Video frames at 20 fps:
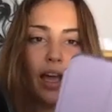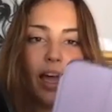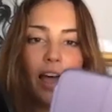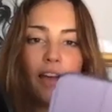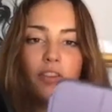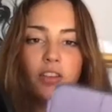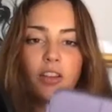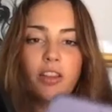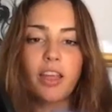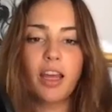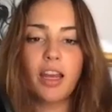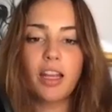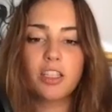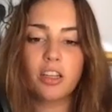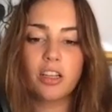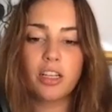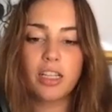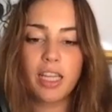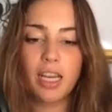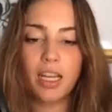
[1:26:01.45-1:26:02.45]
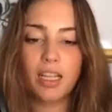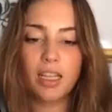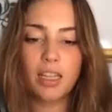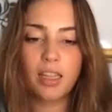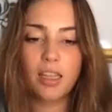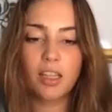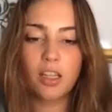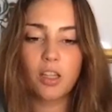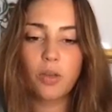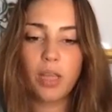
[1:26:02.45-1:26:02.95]
After that, I started getting
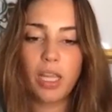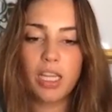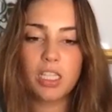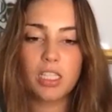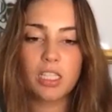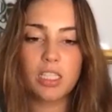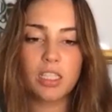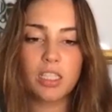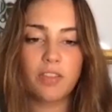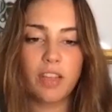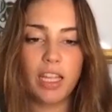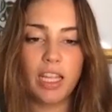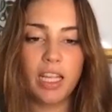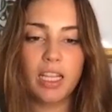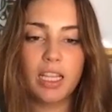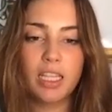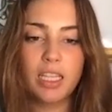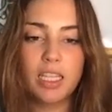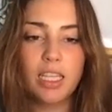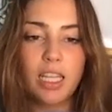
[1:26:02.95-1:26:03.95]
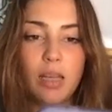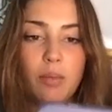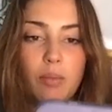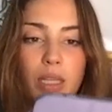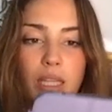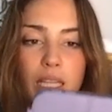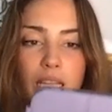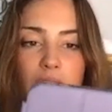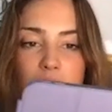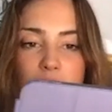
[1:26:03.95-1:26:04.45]
the locations of England and
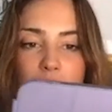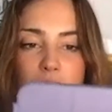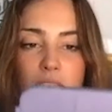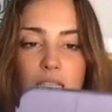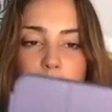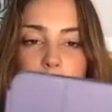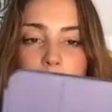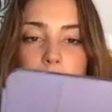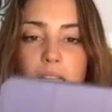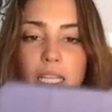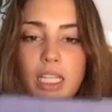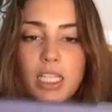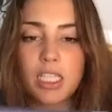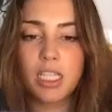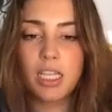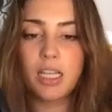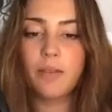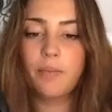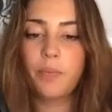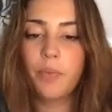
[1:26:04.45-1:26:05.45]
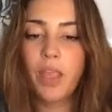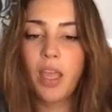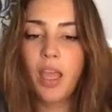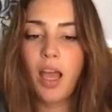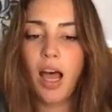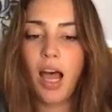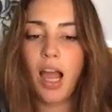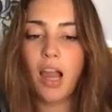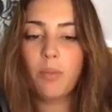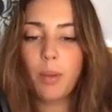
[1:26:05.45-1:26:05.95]
Malaysia. Malaysia.
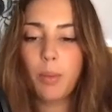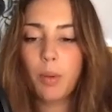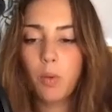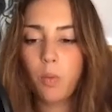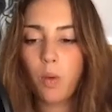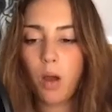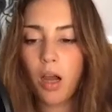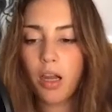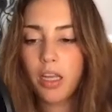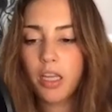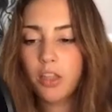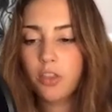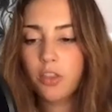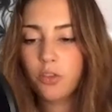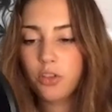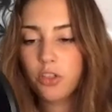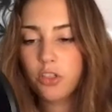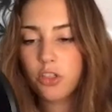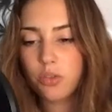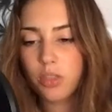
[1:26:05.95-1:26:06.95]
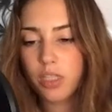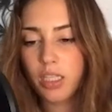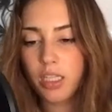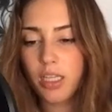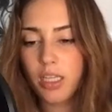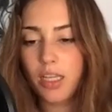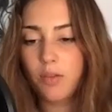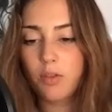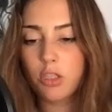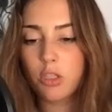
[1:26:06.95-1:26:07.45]
I remember walking through the
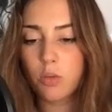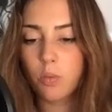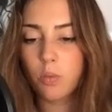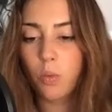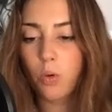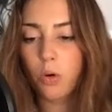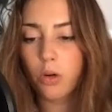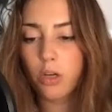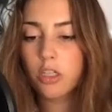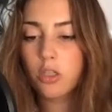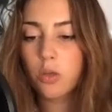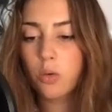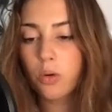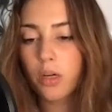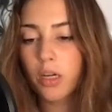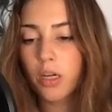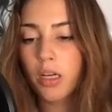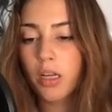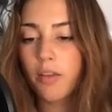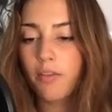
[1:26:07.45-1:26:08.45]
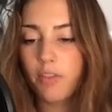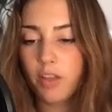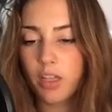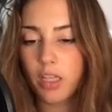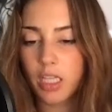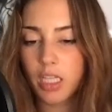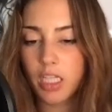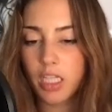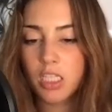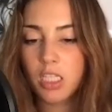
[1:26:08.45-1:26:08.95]
street. It was a war torn
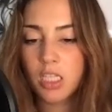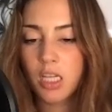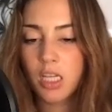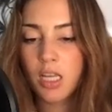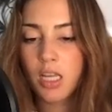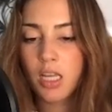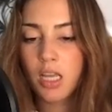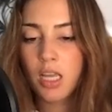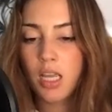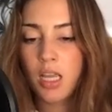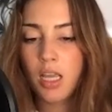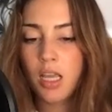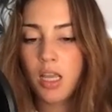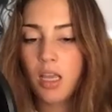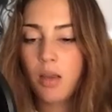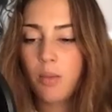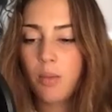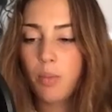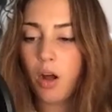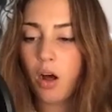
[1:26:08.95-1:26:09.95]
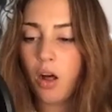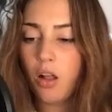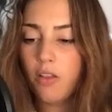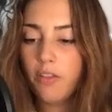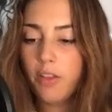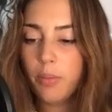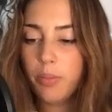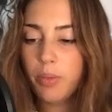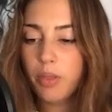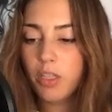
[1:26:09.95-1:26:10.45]
village, but all
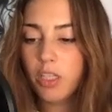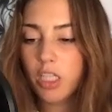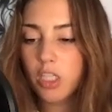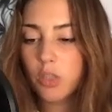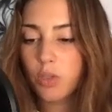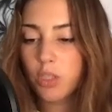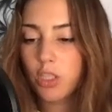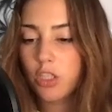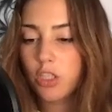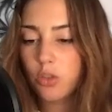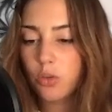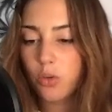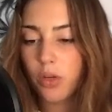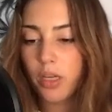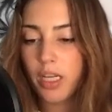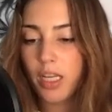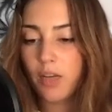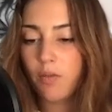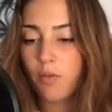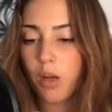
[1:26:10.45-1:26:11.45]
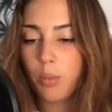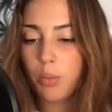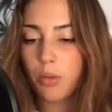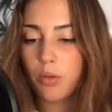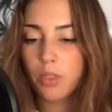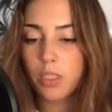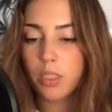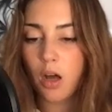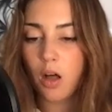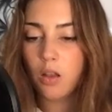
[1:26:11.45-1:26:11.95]
of the buildings were destroyed and
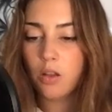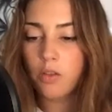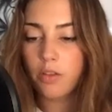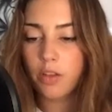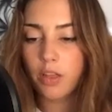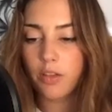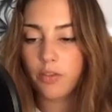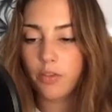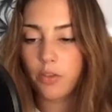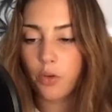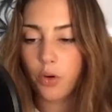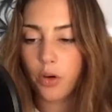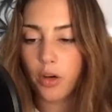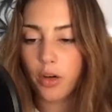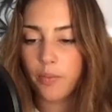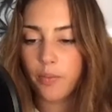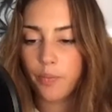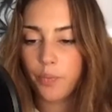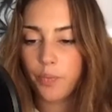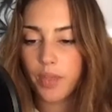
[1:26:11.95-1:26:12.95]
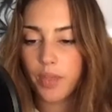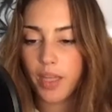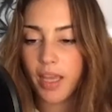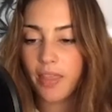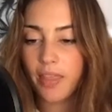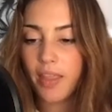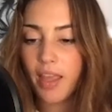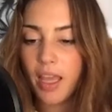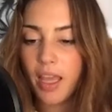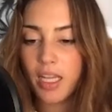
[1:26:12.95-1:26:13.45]
rubble was all over the floor.
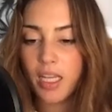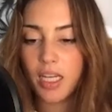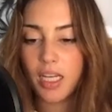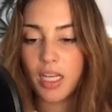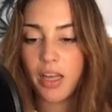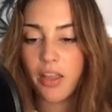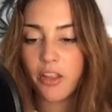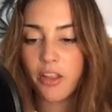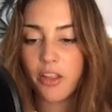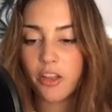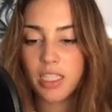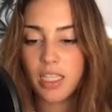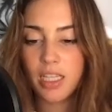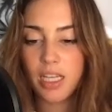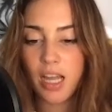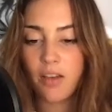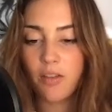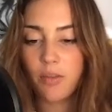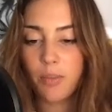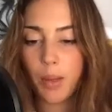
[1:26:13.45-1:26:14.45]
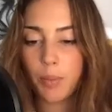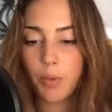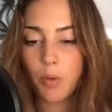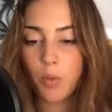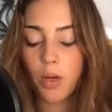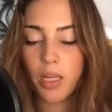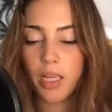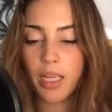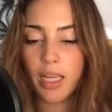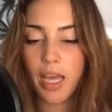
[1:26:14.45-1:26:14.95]
And then in another scene, I remember
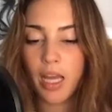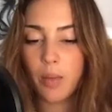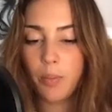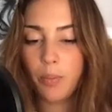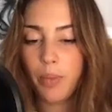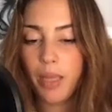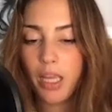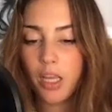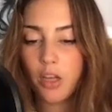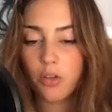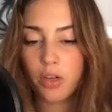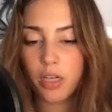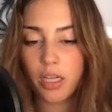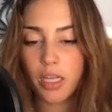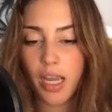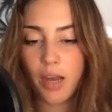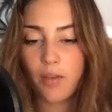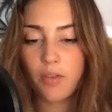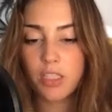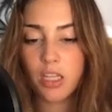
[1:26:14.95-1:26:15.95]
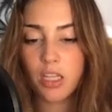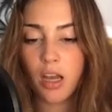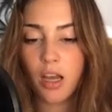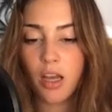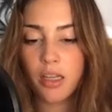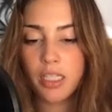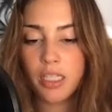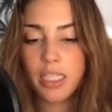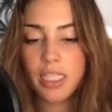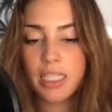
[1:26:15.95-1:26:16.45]
working at a bakery. I was
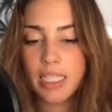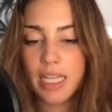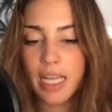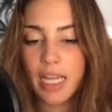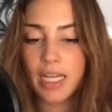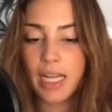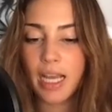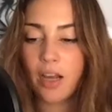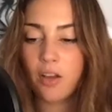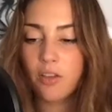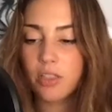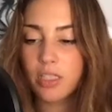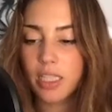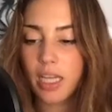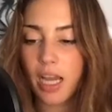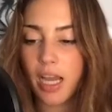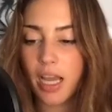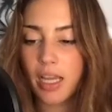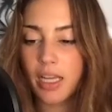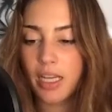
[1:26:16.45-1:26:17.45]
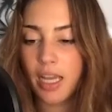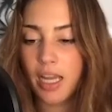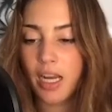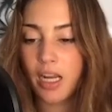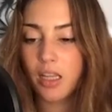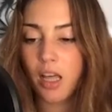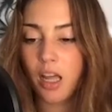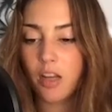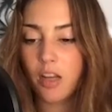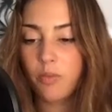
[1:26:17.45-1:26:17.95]
on a stand outside and
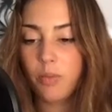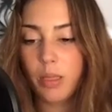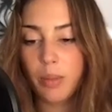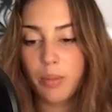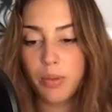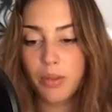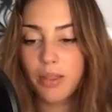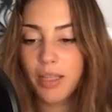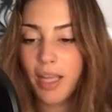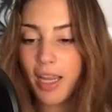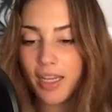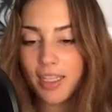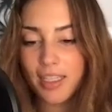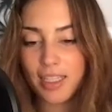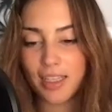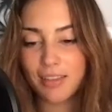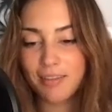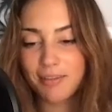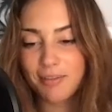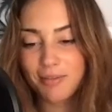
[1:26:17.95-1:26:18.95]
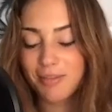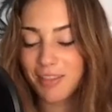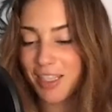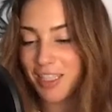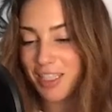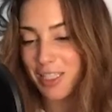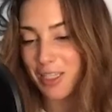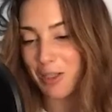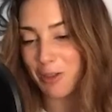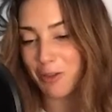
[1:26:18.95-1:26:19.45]
a lot of people liked it.
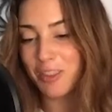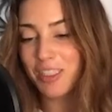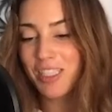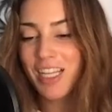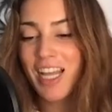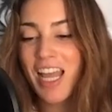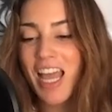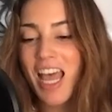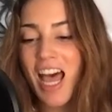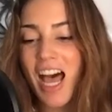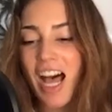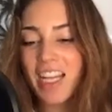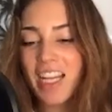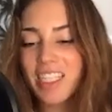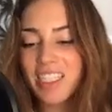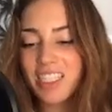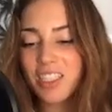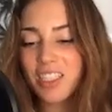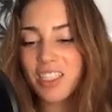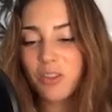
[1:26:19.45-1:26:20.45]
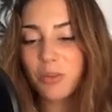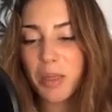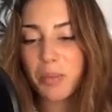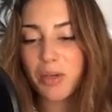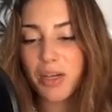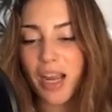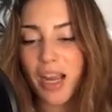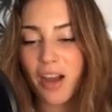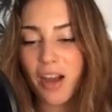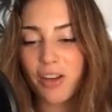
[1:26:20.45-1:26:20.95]
That's cool. I still
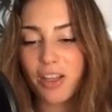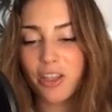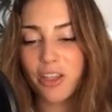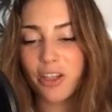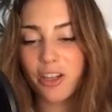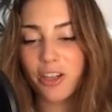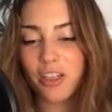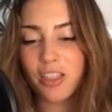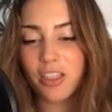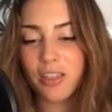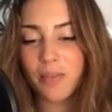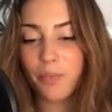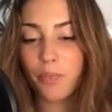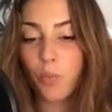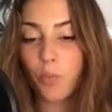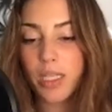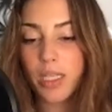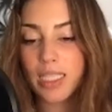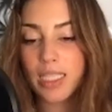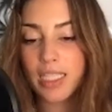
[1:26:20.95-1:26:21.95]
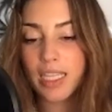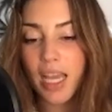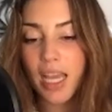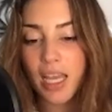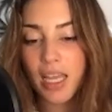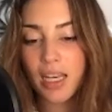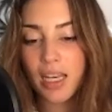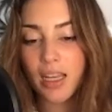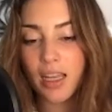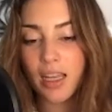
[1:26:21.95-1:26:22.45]
remember how it looked. Once
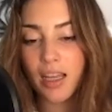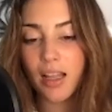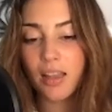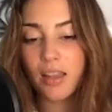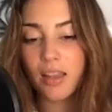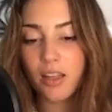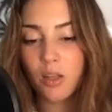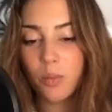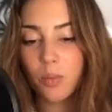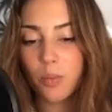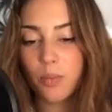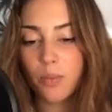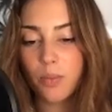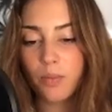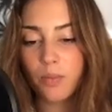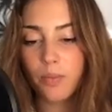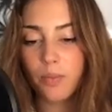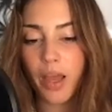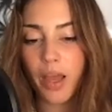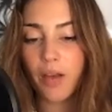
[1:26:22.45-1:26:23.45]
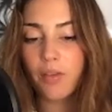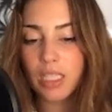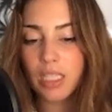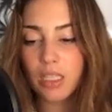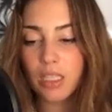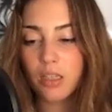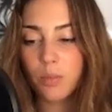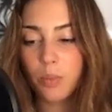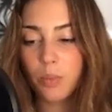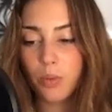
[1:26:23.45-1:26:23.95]
again, a little I was a
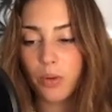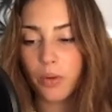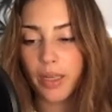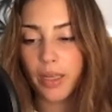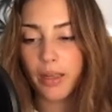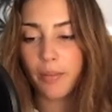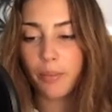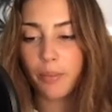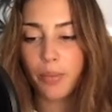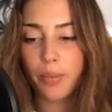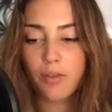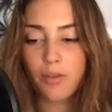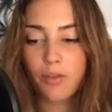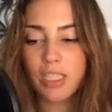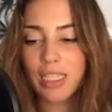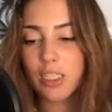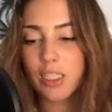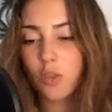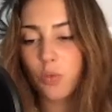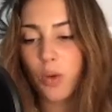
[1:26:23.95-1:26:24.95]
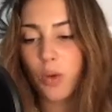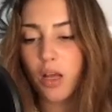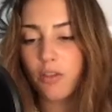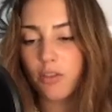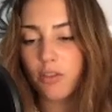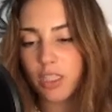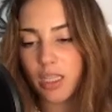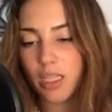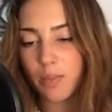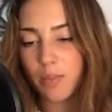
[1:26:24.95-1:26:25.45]
little boy, but I was like
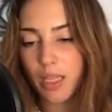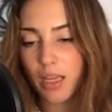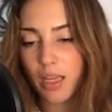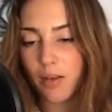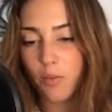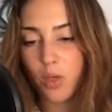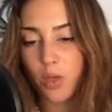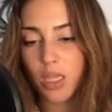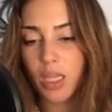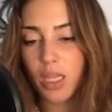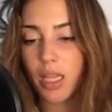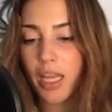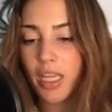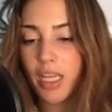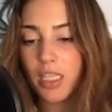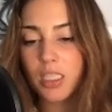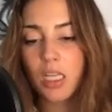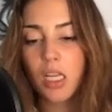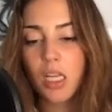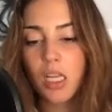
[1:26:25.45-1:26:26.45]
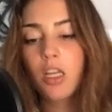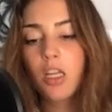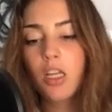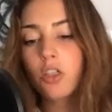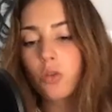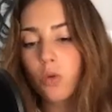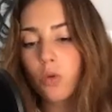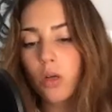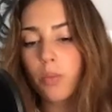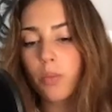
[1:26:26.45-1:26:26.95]
12 or something with light
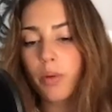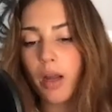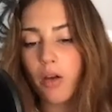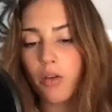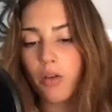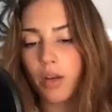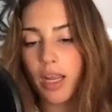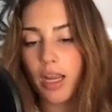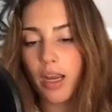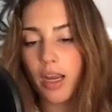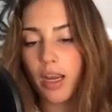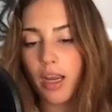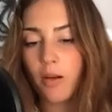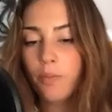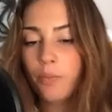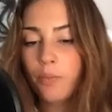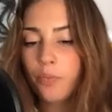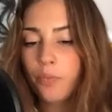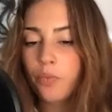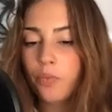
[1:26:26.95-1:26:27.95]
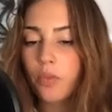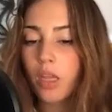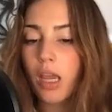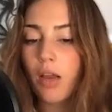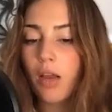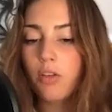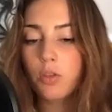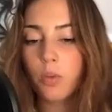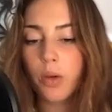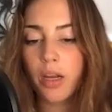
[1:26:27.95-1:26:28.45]
short brown hair
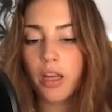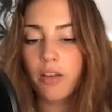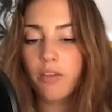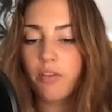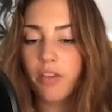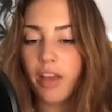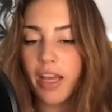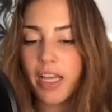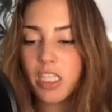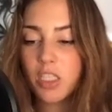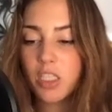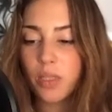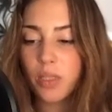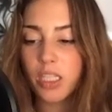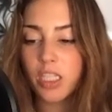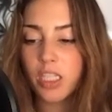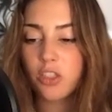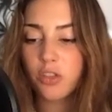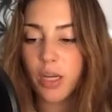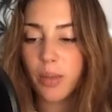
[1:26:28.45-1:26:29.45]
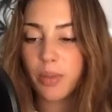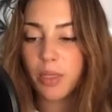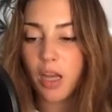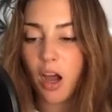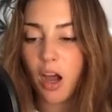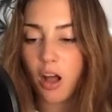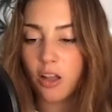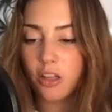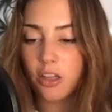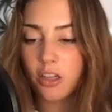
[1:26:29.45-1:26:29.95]
I was wearing a vest with a striped
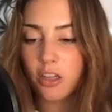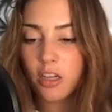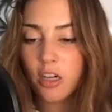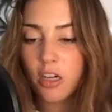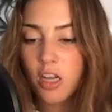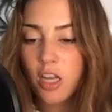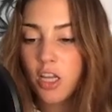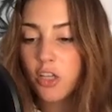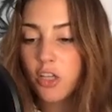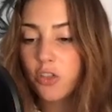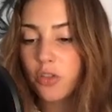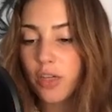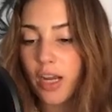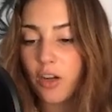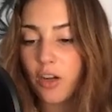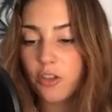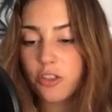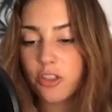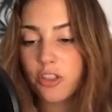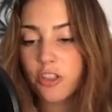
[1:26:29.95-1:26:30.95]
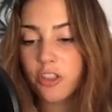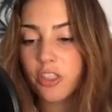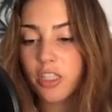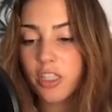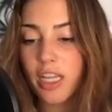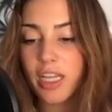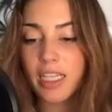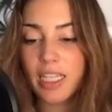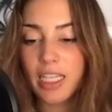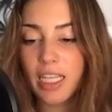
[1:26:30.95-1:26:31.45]
collar, trousers,
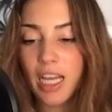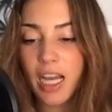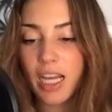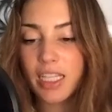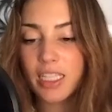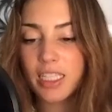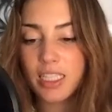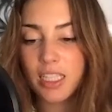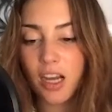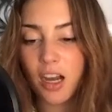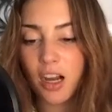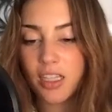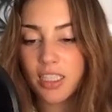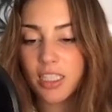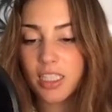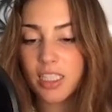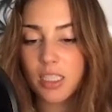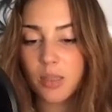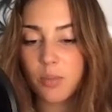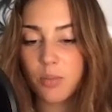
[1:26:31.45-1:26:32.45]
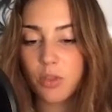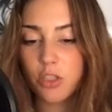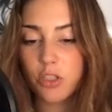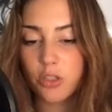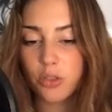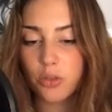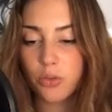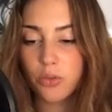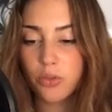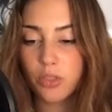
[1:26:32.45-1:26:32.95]
knee high socks, and some
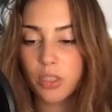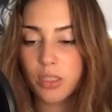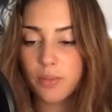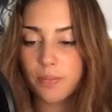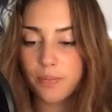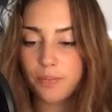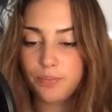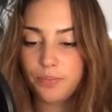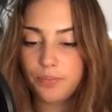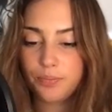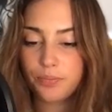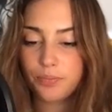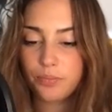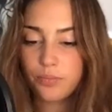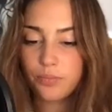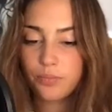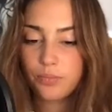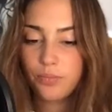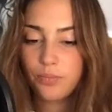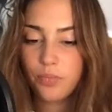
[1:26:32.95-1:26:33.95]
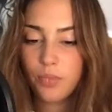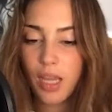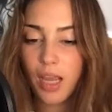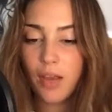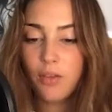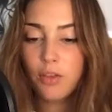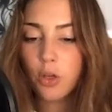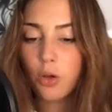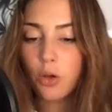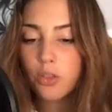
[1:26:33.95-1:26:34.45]
shoes.
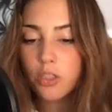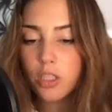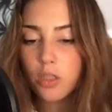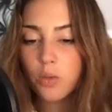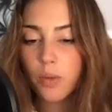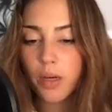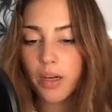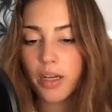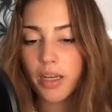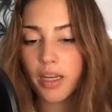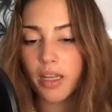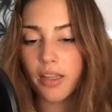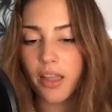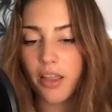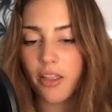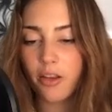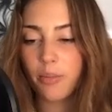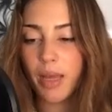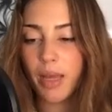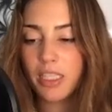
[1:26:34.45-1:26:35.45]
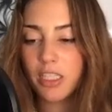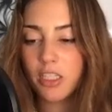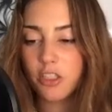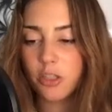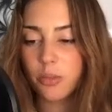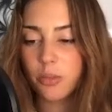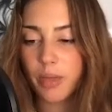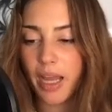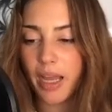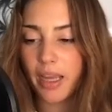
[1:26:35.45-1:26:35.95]
I was also wearing a leather
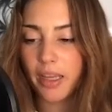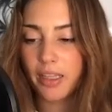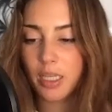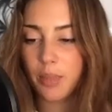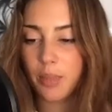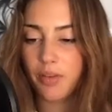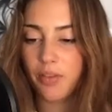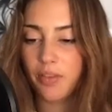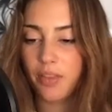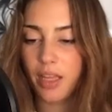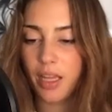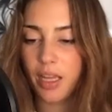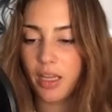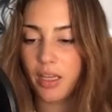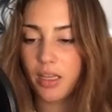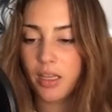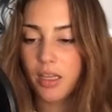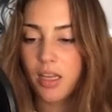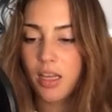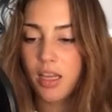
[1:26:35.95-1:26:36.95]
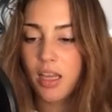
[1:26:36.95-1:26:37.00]
messenger bag type of thing.